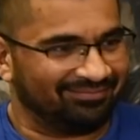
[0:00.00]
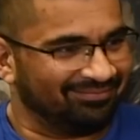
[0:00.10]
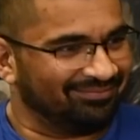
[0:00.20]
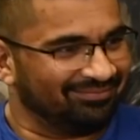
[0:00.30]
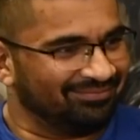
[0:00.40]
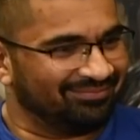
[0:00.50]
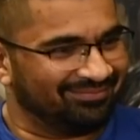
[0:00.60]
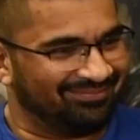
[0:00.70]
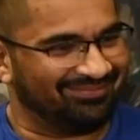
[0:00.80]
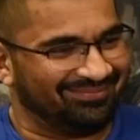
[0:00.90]

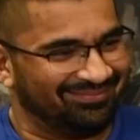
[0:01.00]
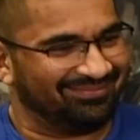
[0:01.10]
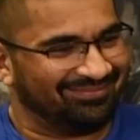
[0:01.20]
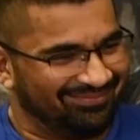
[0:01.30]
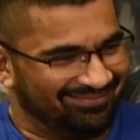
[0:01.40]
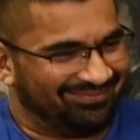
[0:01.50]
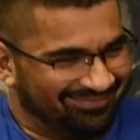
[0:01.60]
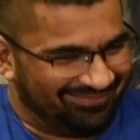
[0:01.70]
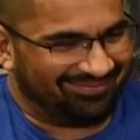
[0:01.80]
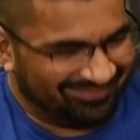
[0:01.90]

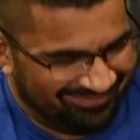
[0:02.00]
(not speaking)